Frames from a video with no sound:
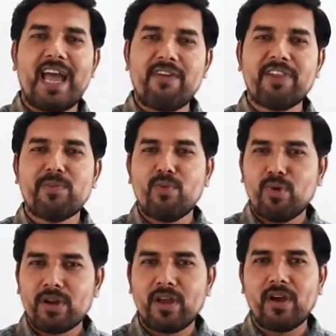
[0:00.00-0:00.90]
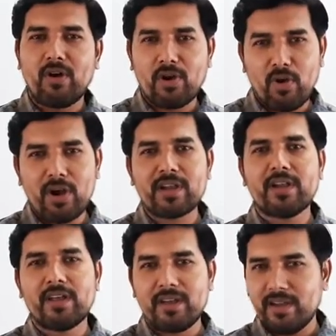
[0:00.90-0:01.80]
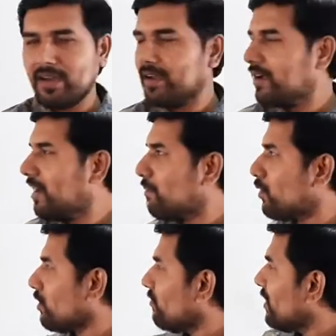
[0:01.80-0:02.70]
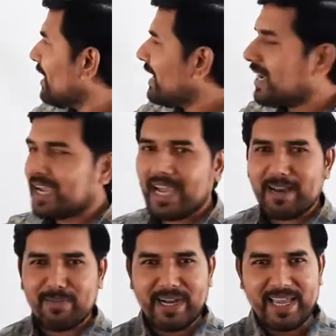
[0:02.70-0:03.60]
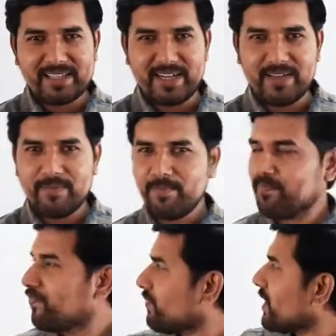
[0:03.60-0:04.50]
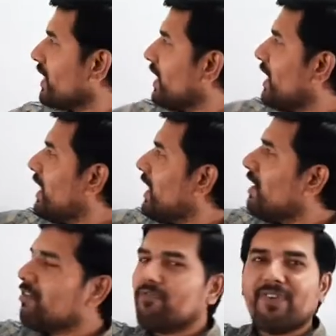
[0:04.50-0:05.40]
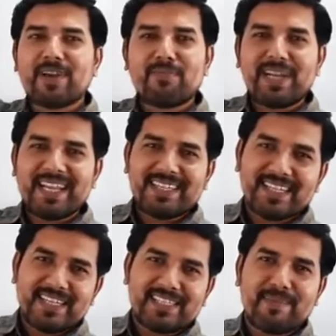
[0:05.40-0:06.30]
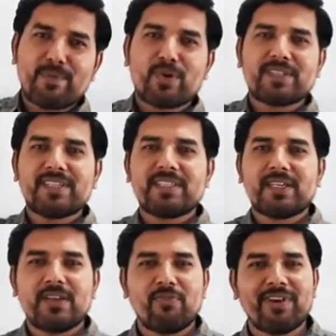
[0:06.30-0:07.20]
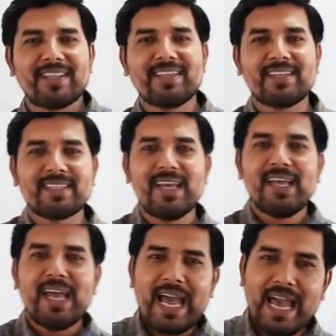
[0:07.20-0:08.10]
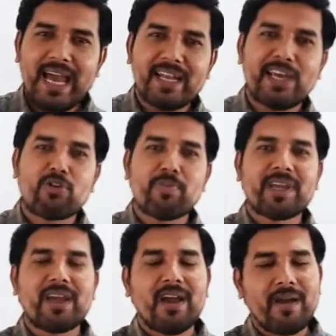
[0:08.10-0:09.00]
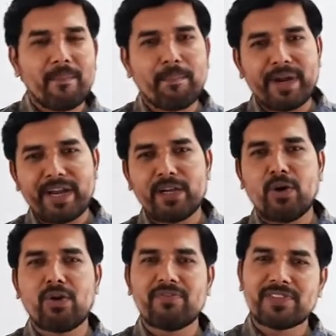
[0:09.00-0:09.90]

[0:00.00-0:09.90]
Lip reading: having more or lot amount of carbon dioxide. Fermentation is a process where there is an anaerobic breakdown of